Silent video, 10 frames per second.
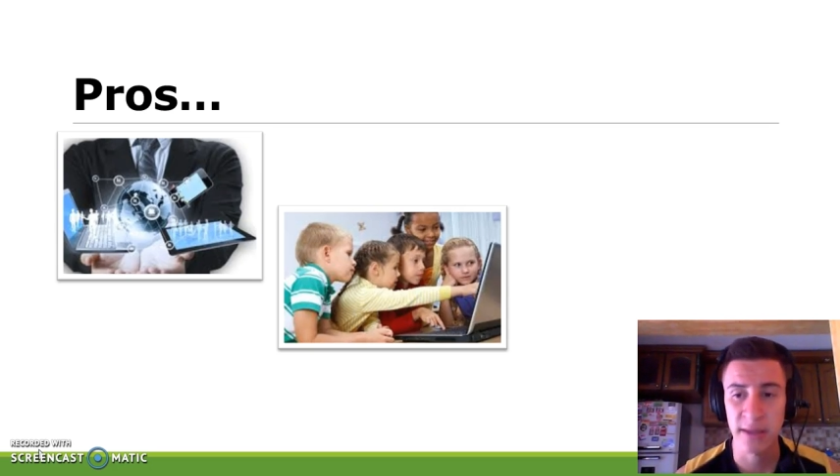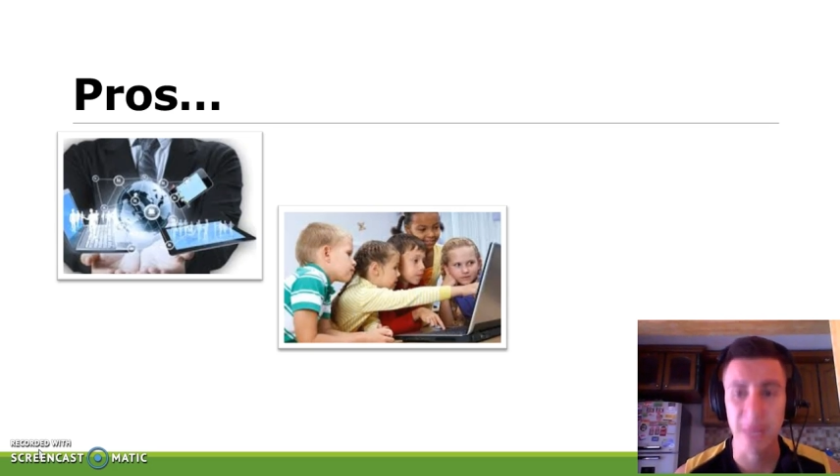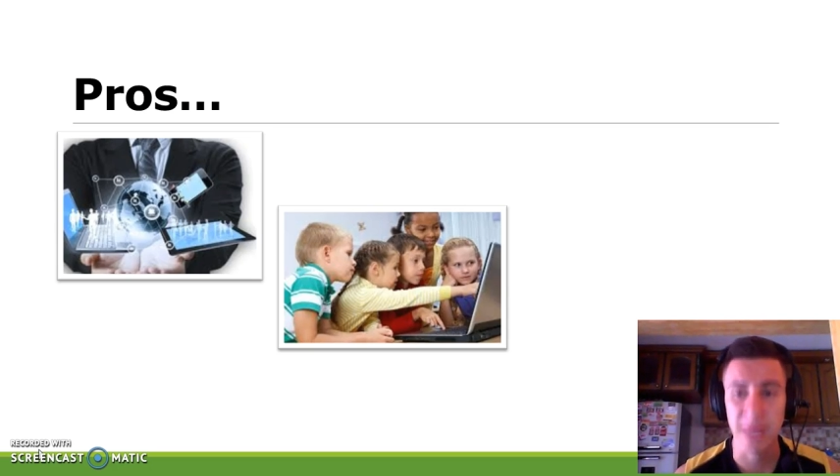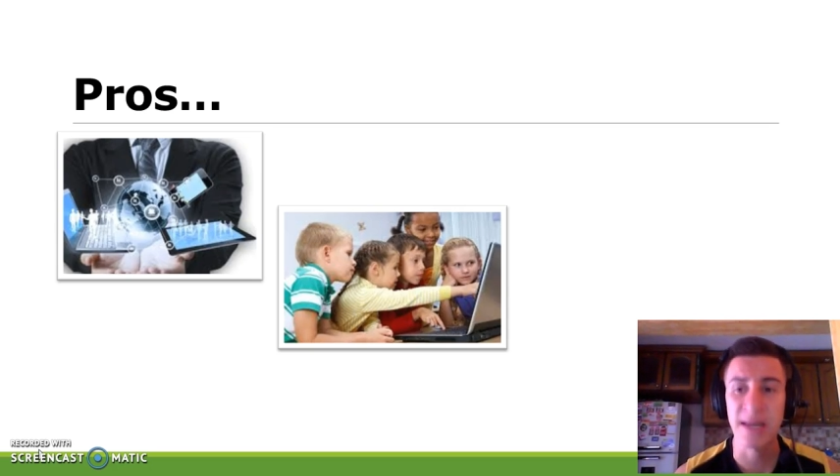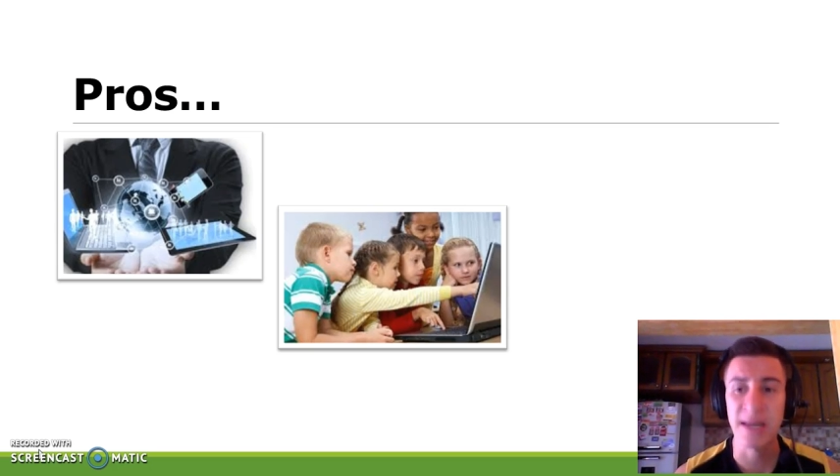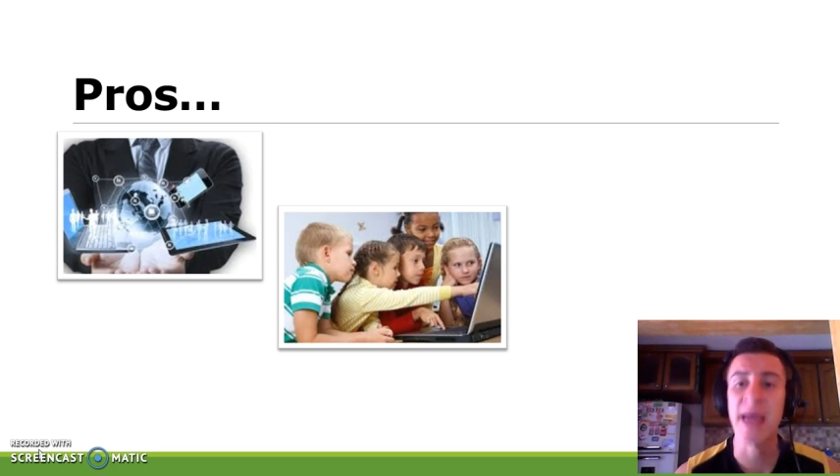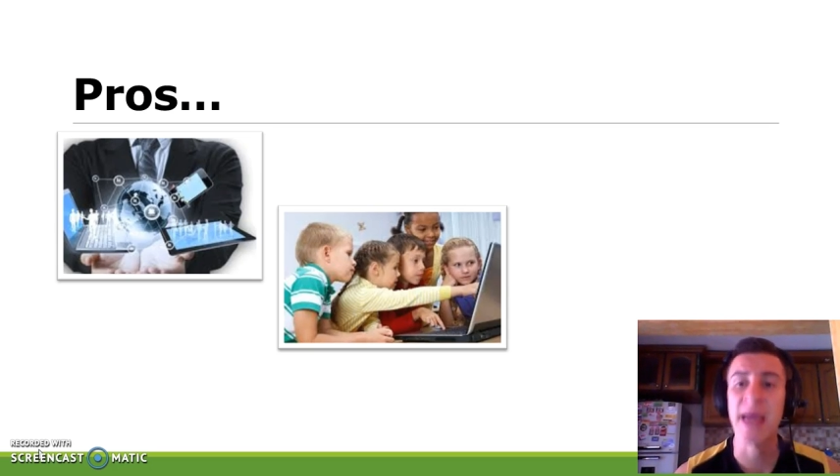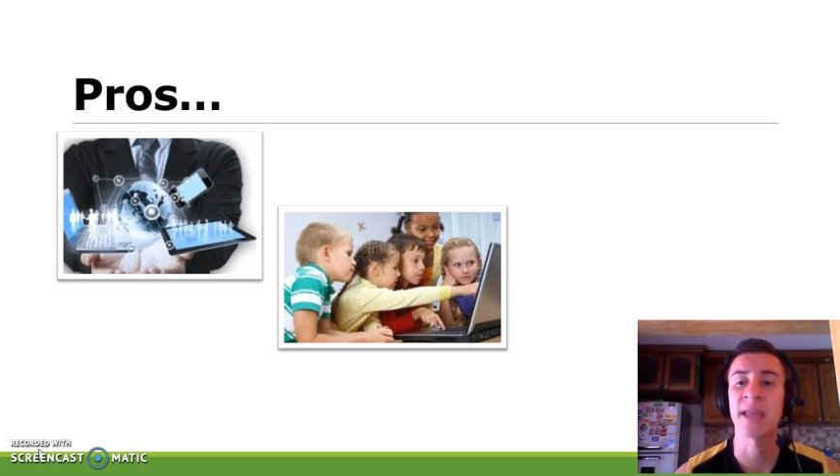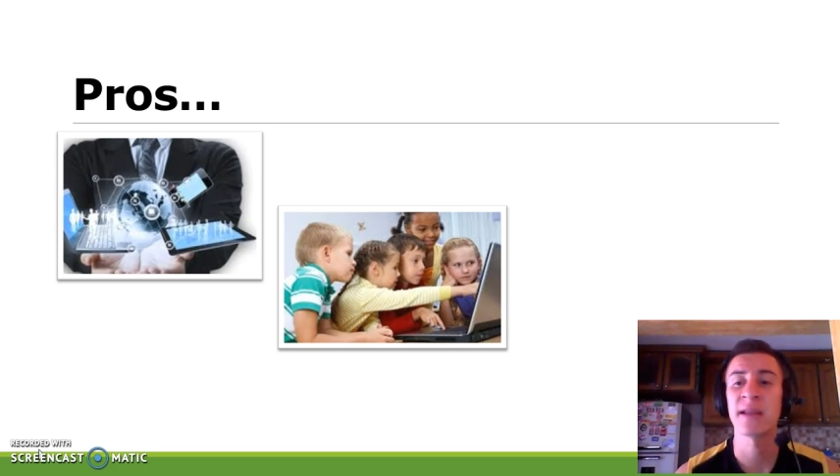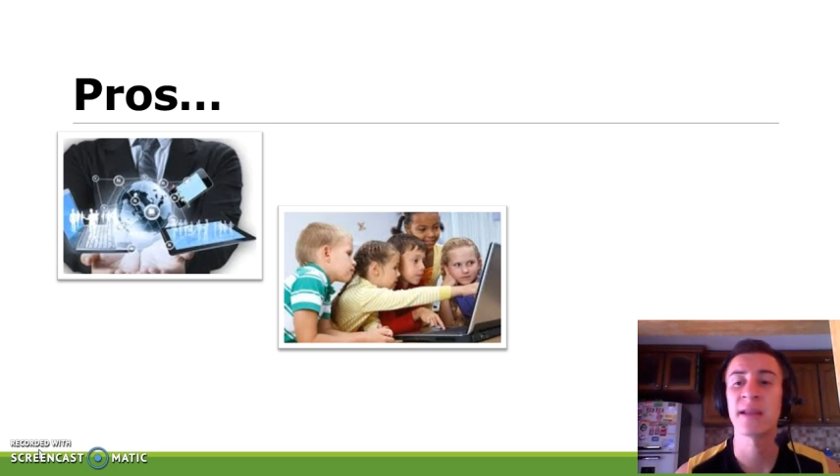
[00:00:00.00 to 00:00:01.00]
keep the
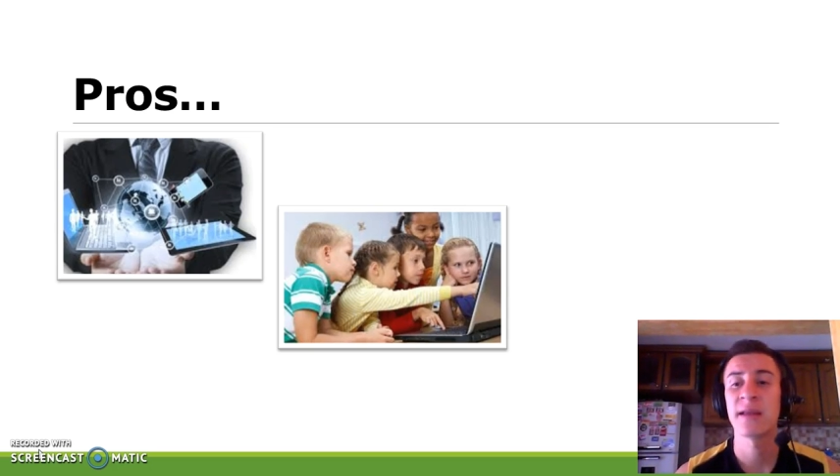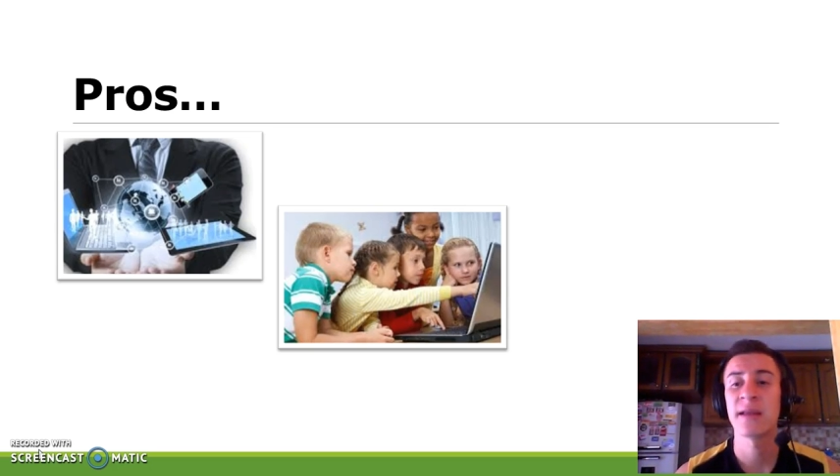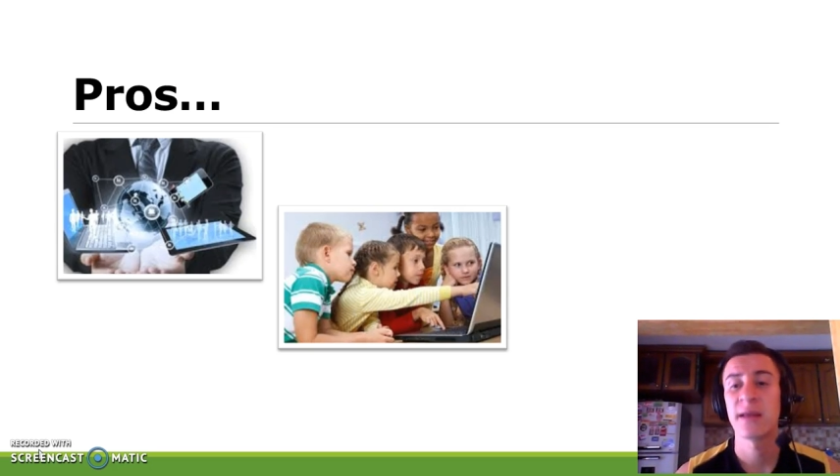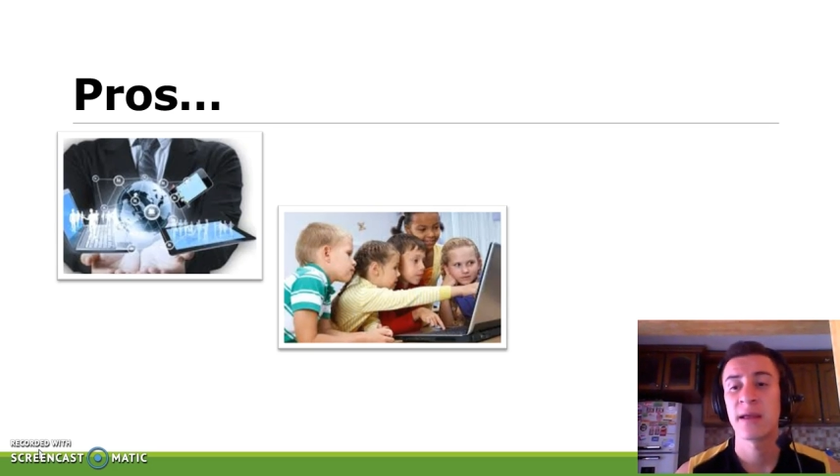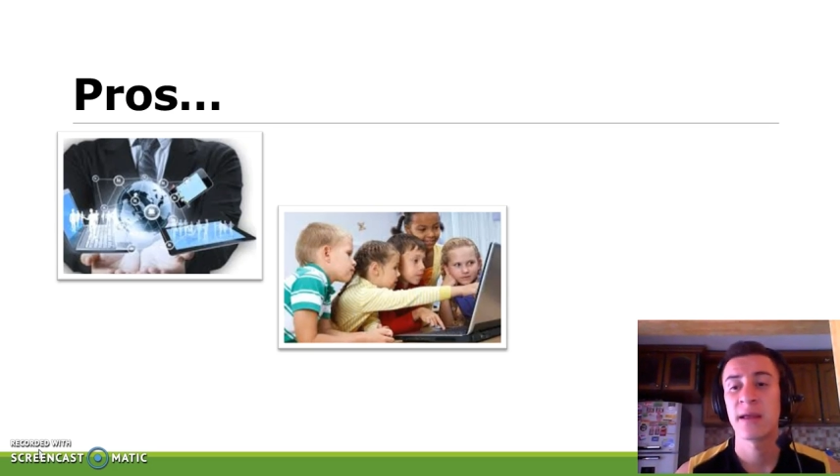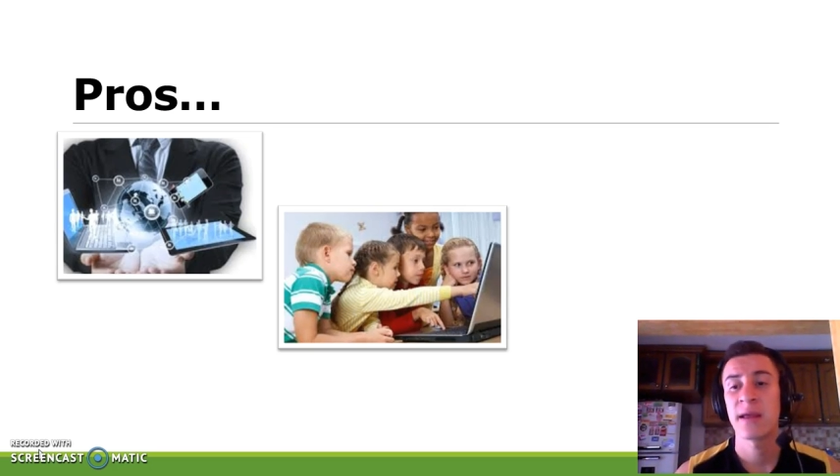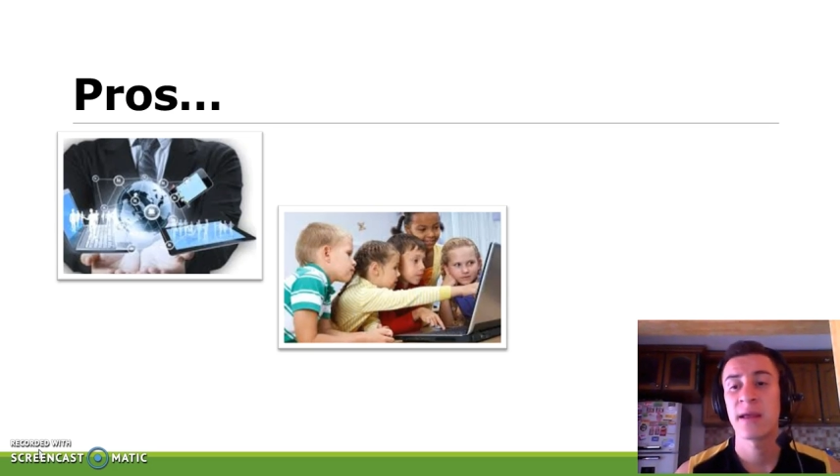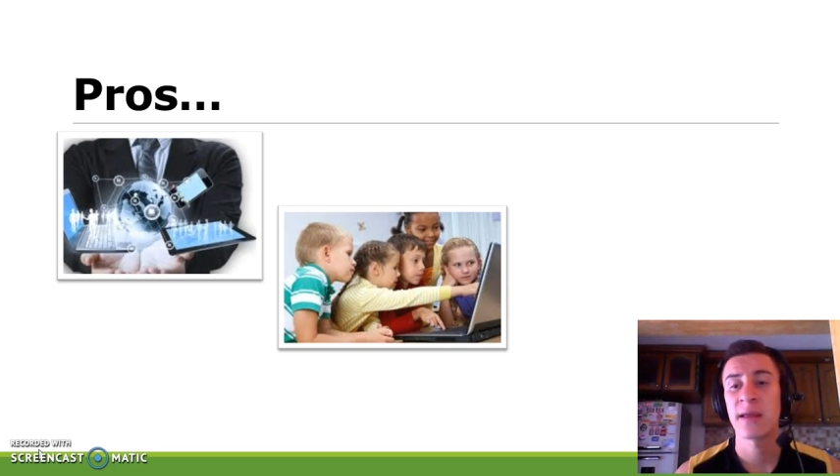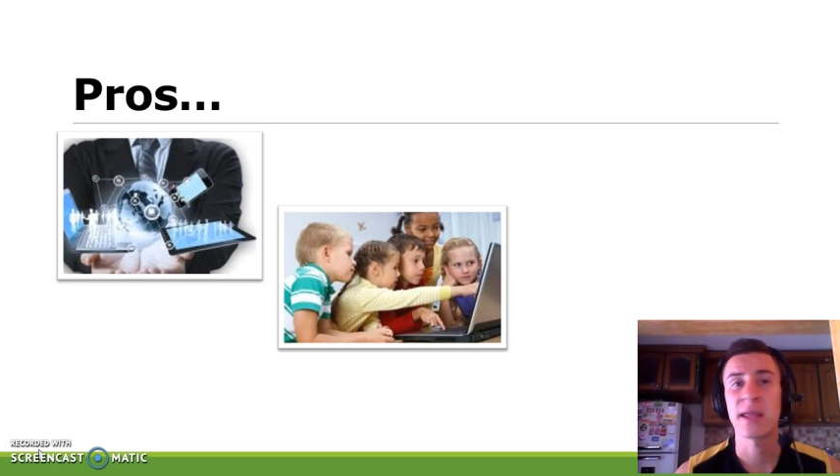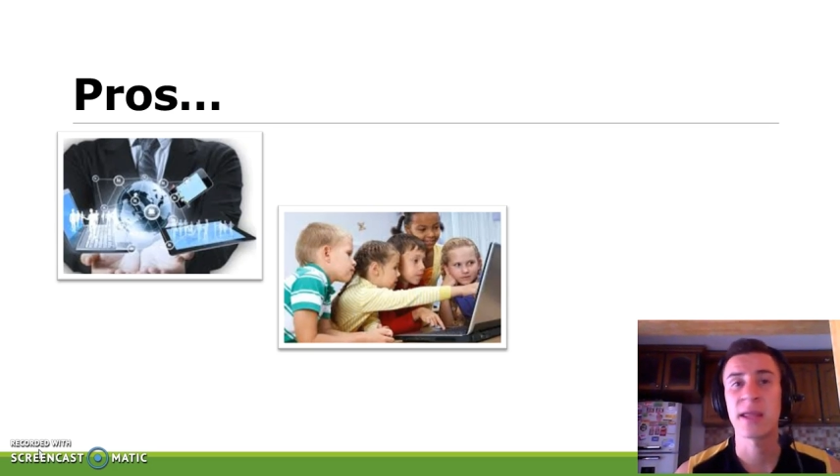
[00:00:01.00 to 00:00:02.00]
line
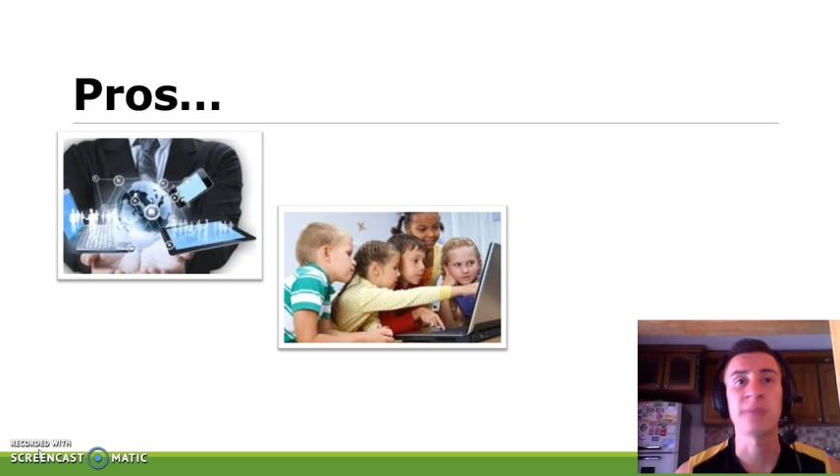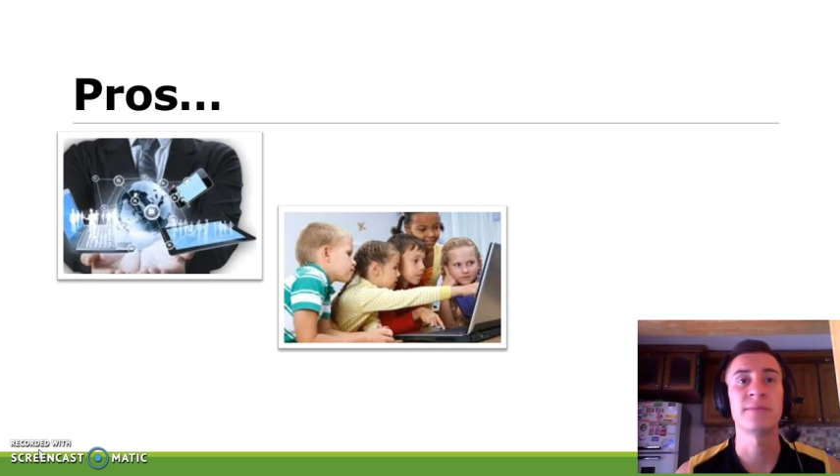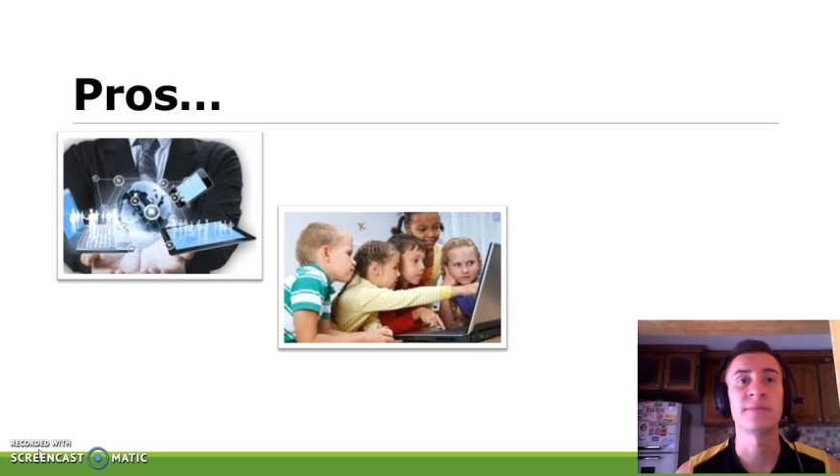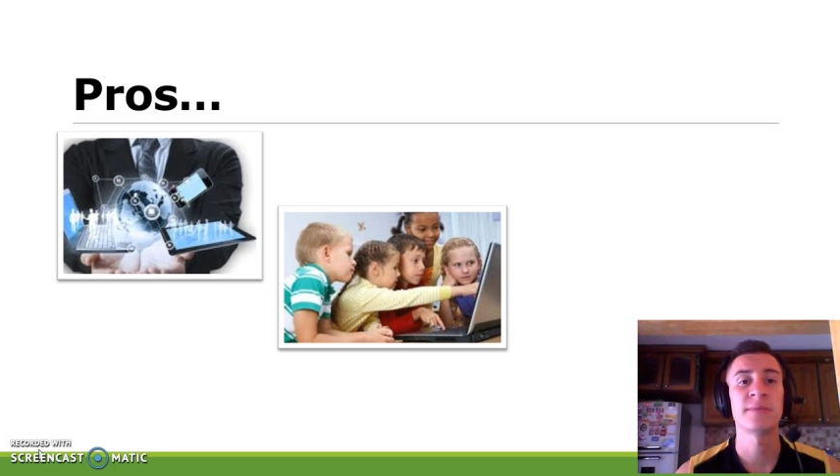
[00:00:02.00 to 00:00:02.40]
and keep